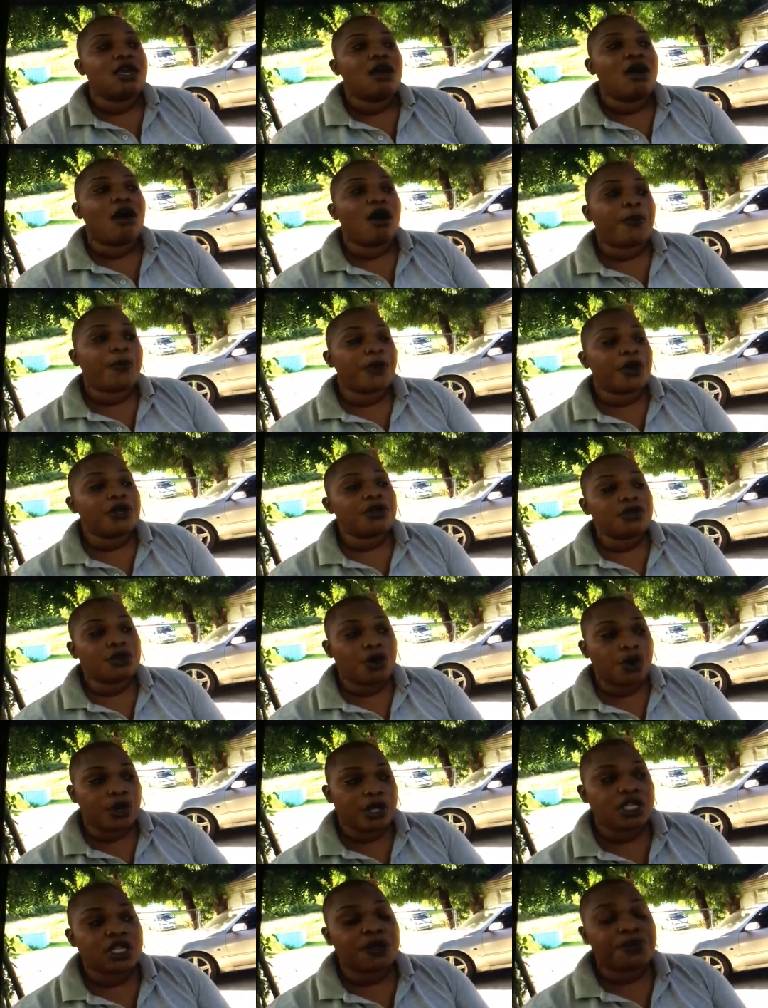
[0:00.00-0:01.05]
Upon
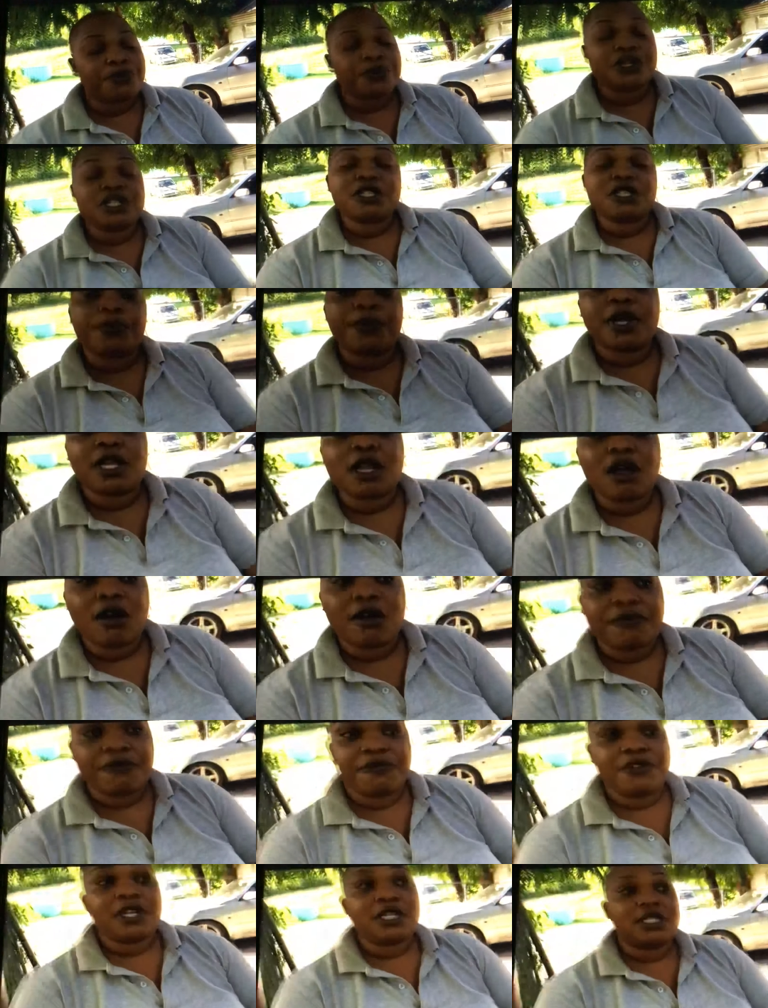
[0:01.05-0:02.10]
going to the principal's
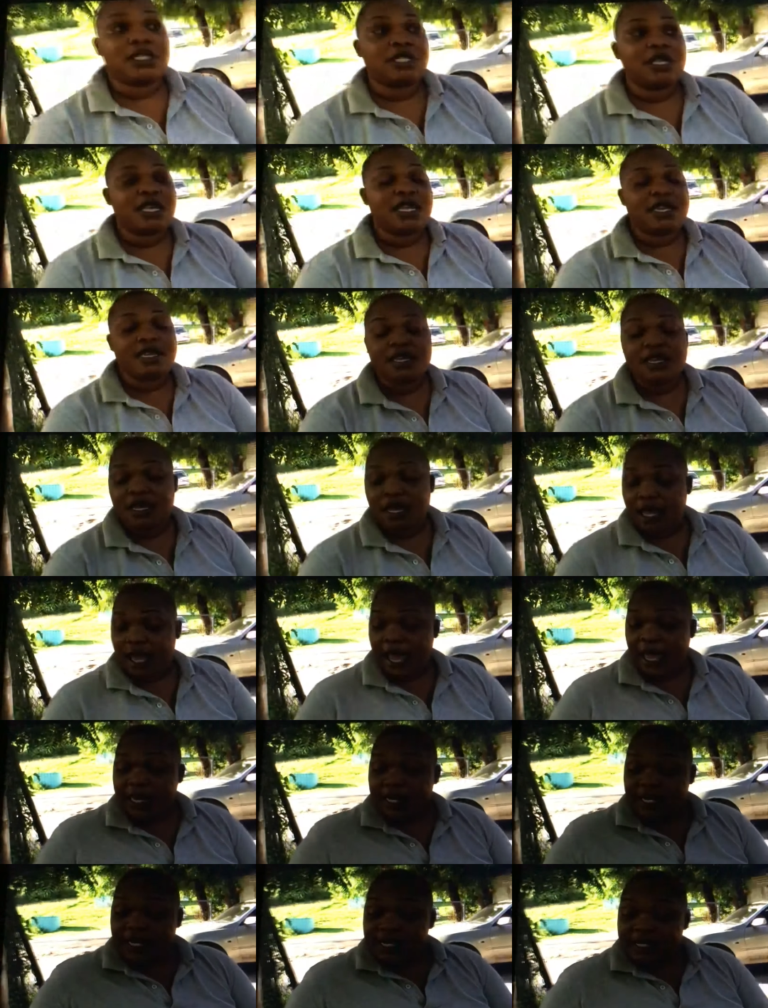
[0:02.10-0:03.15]
office, I
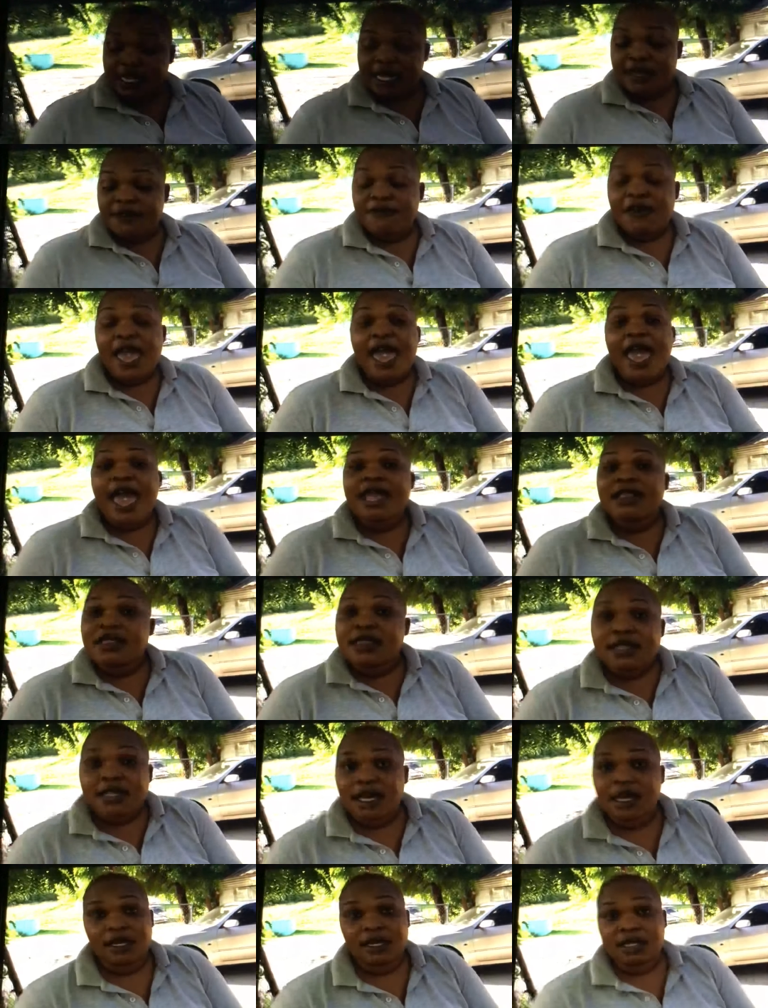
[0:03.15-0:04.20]
didn't even
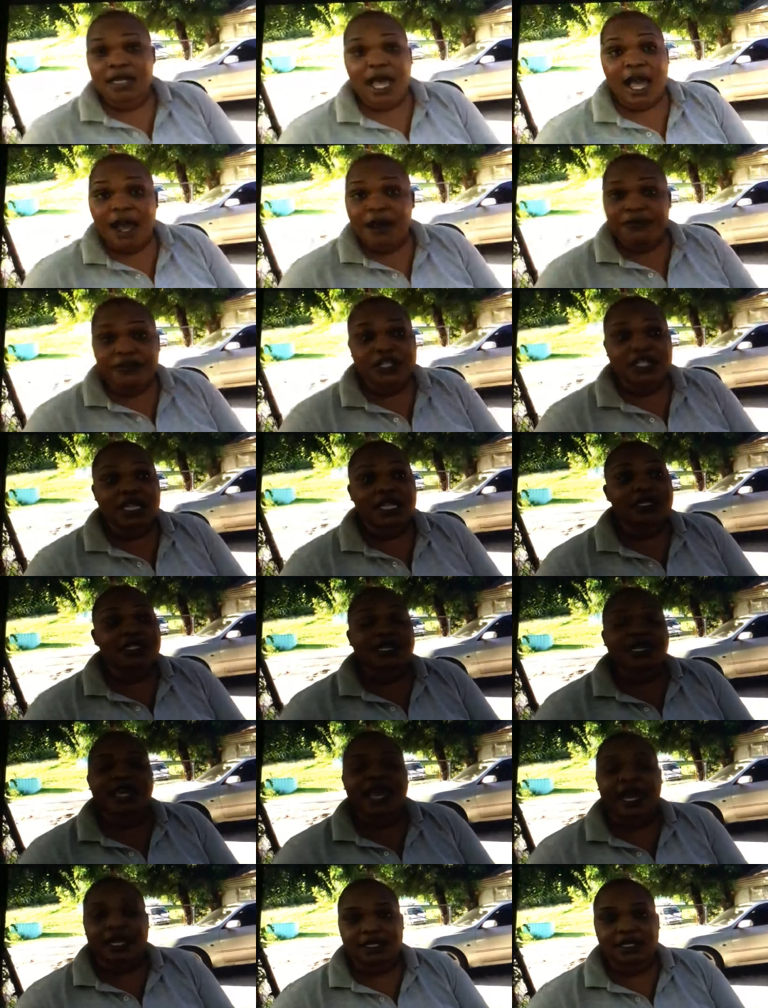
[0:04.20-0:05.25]
enter the office as
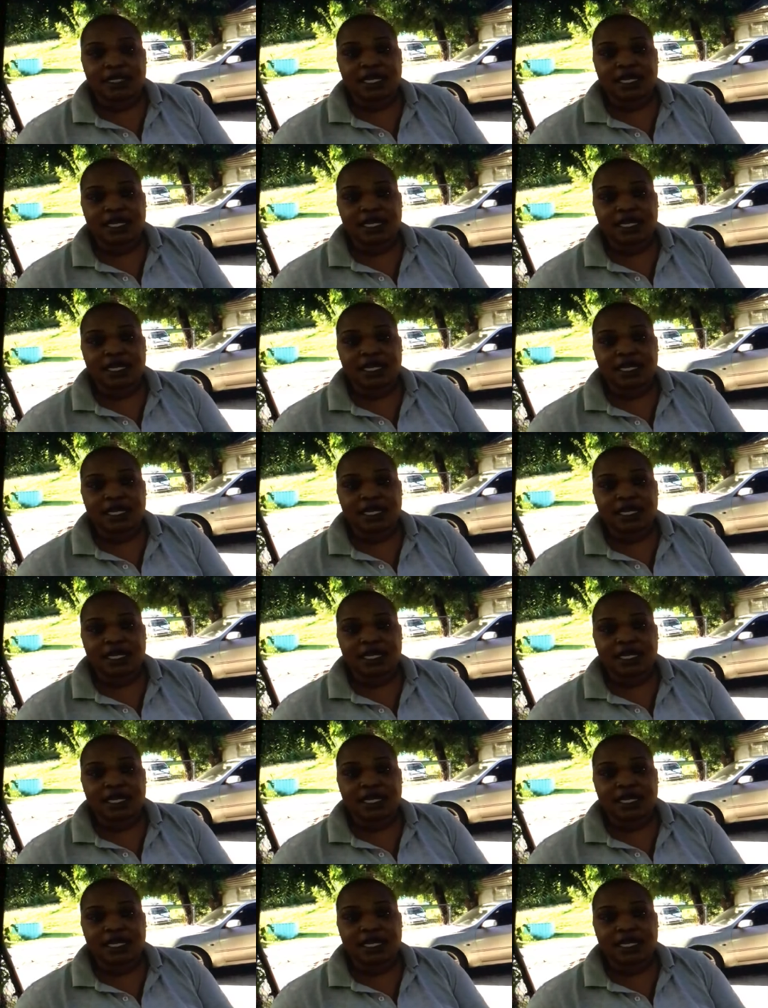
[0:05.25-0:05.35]
yet.